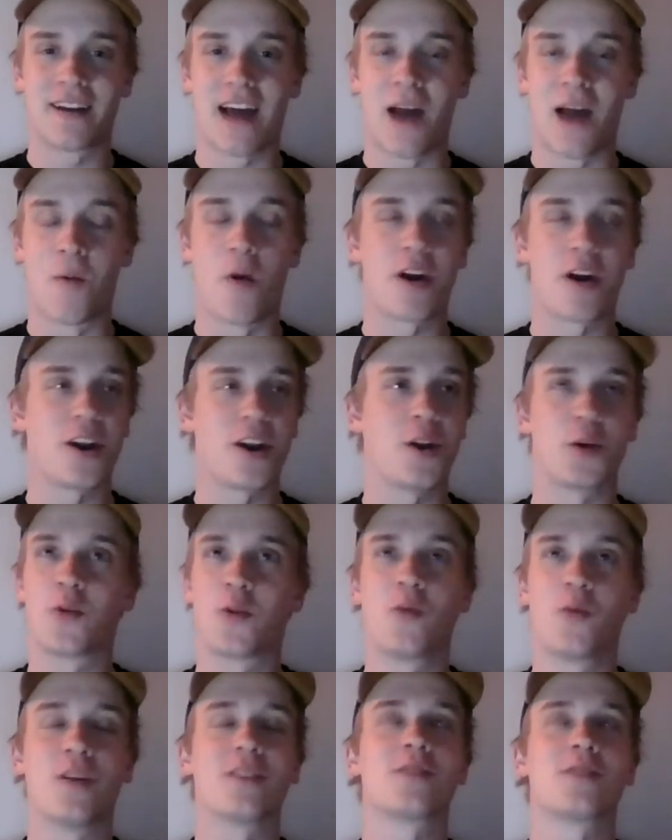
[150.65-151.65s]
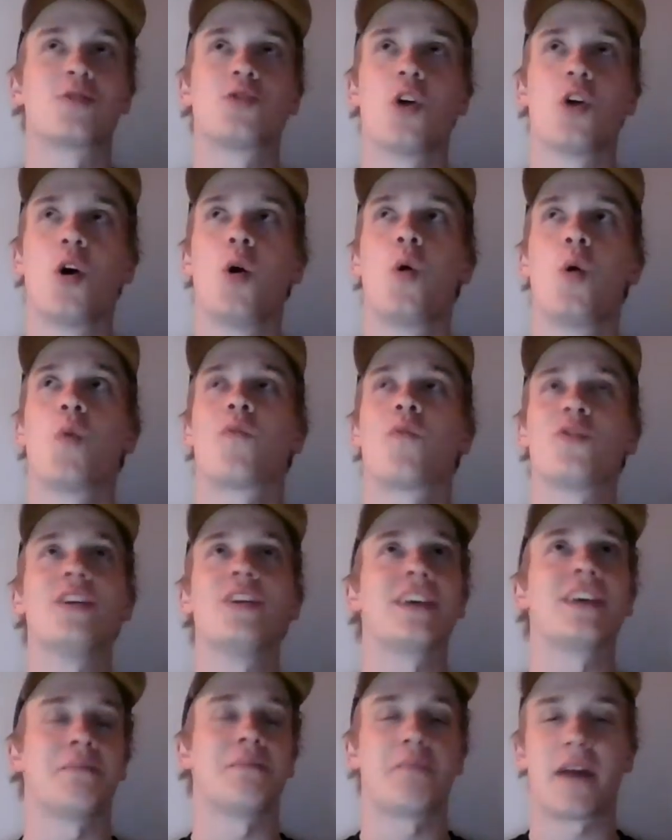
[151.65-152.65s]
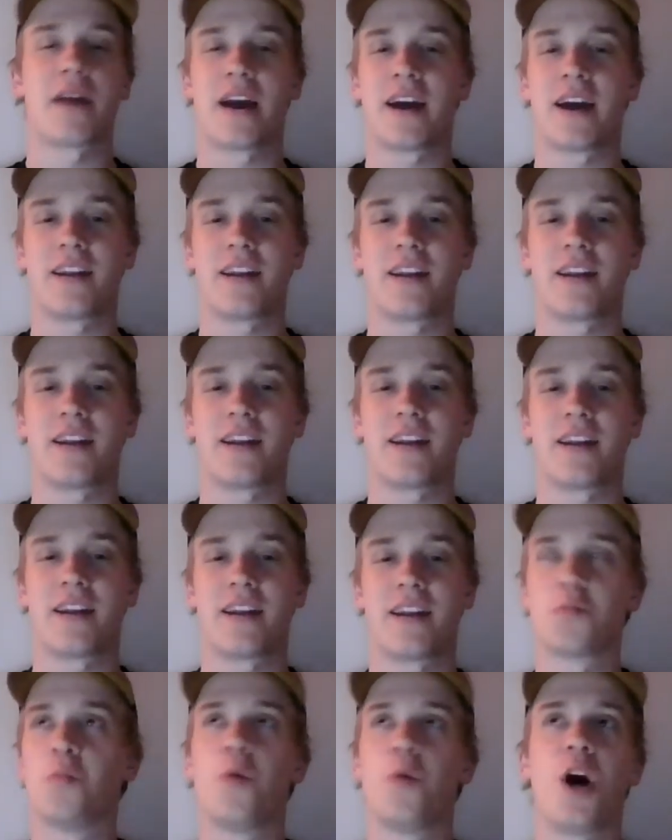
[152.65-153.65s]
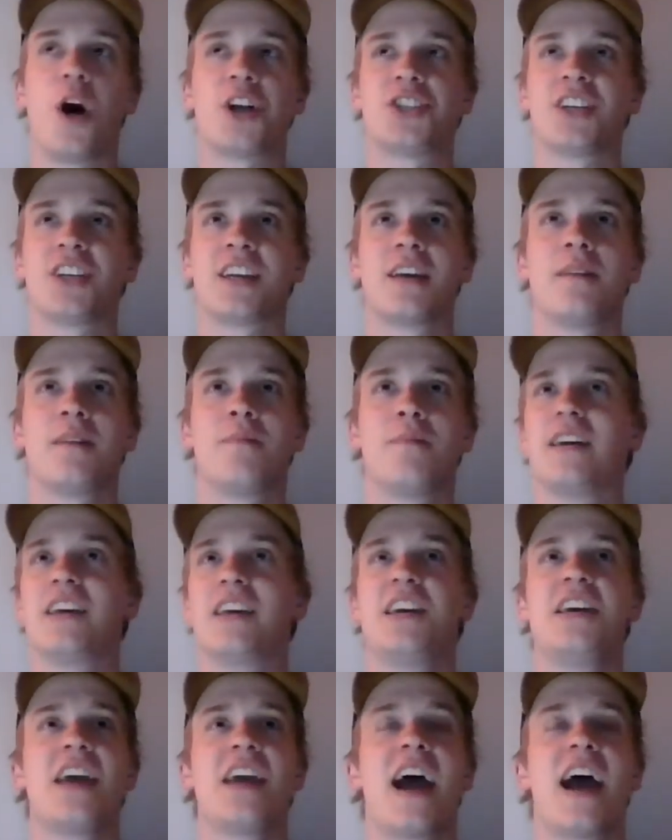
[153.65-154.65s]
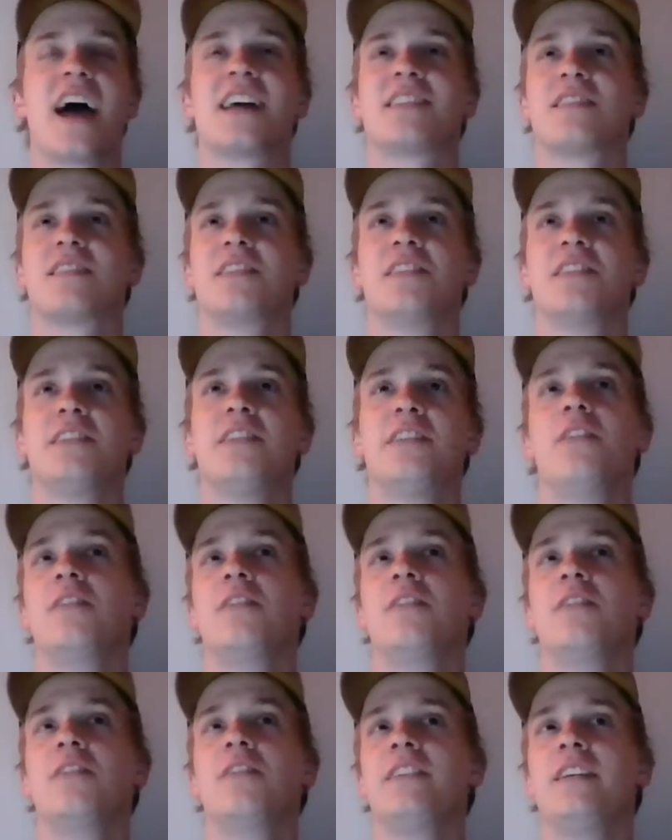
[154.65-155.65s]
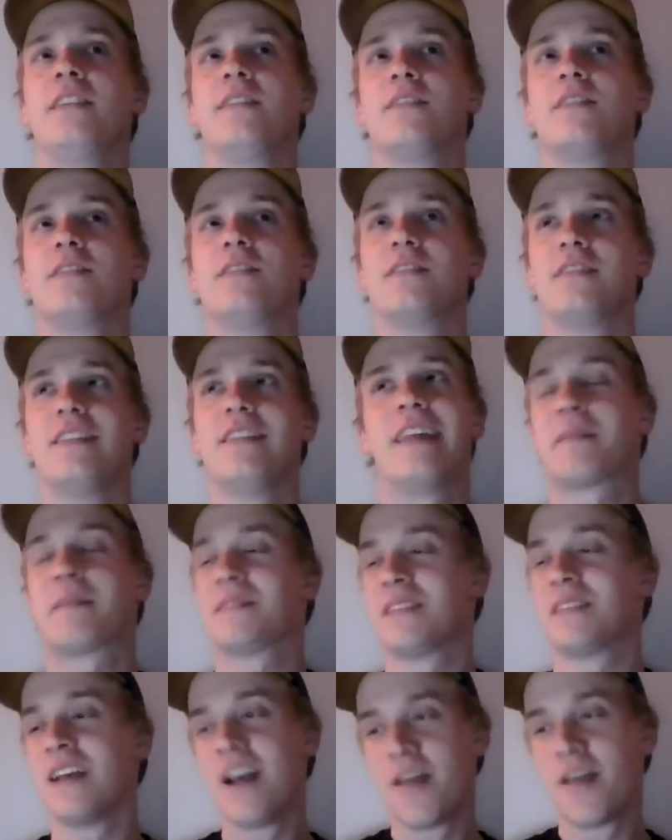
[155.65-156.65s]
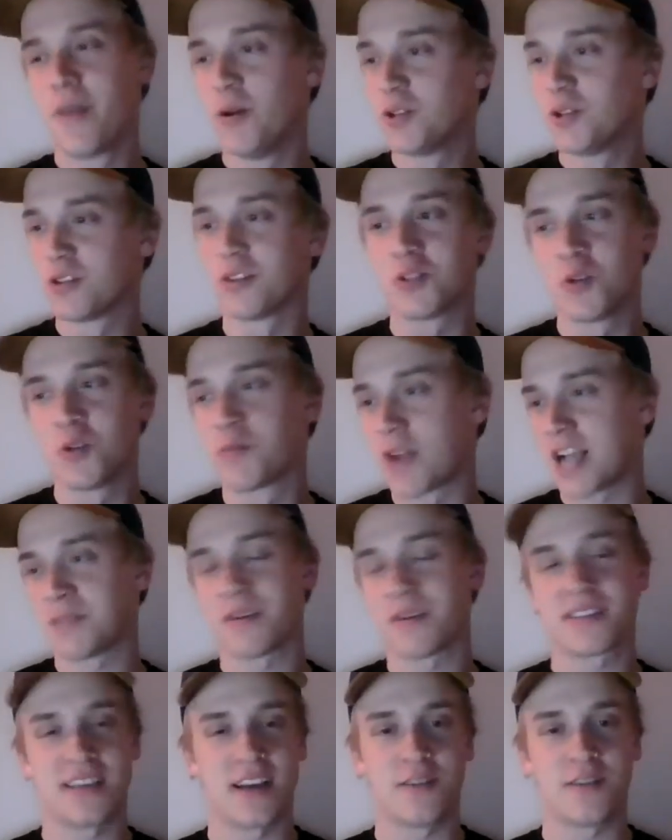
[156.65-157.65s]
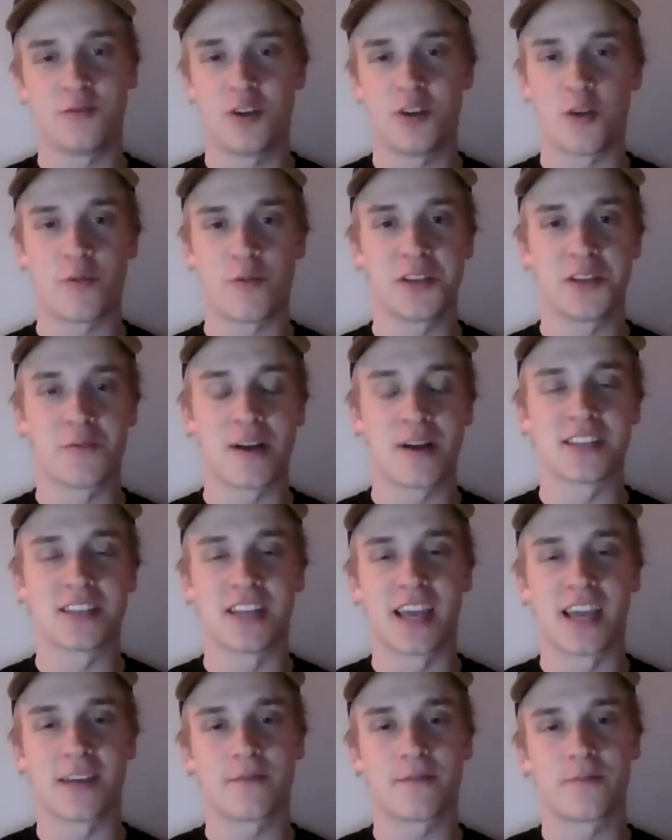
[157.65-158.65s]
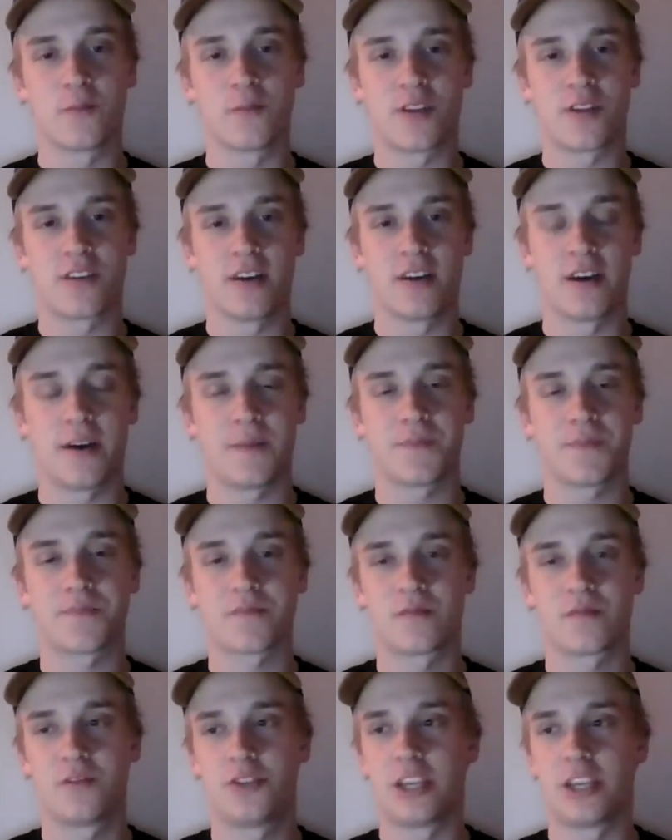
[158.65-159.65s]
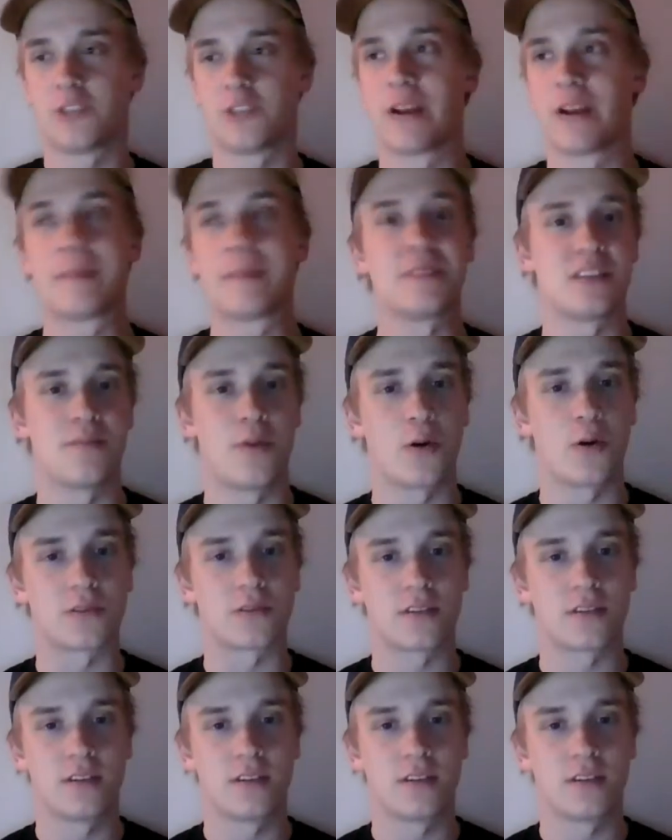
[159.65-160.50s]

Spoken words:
wanted Okuda so freaking bad. Just watching him, he has literally, those are the two prospects that, really resonate with Jalen Ramsey the most.